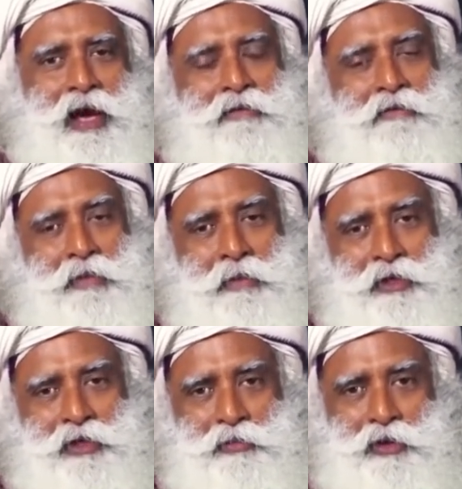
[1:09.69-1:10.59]
Our
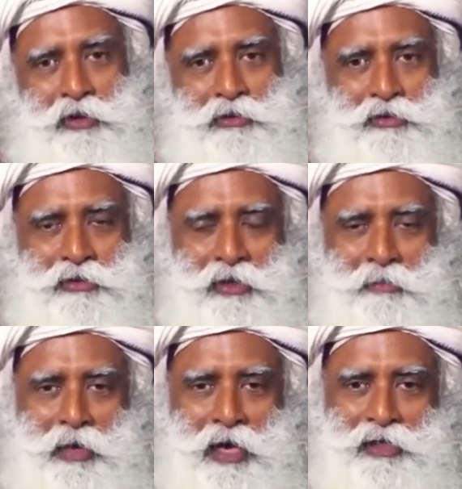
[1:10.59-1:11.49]
memory belongs to
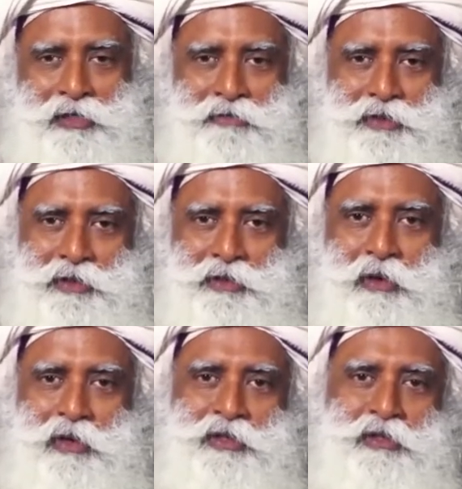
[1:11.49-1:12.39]
the past, which is
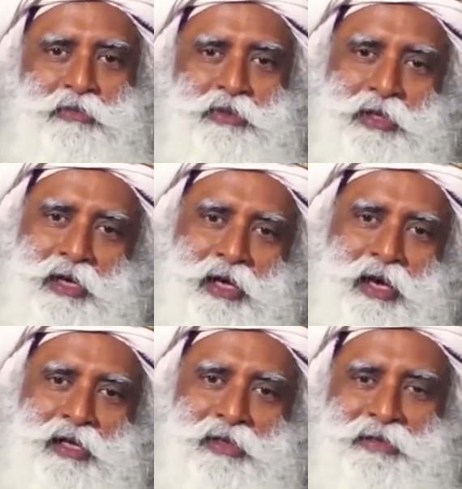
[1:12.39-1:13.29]
called as the
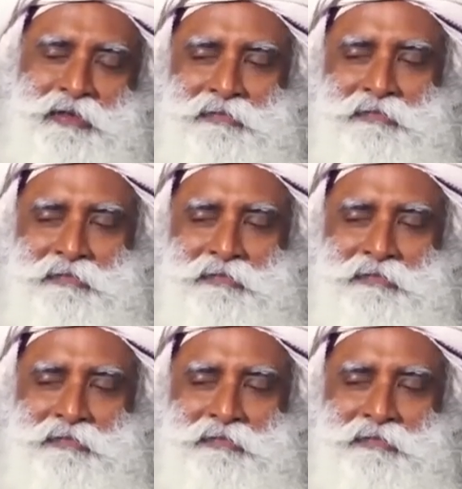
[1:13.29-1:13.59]
Bhutakala.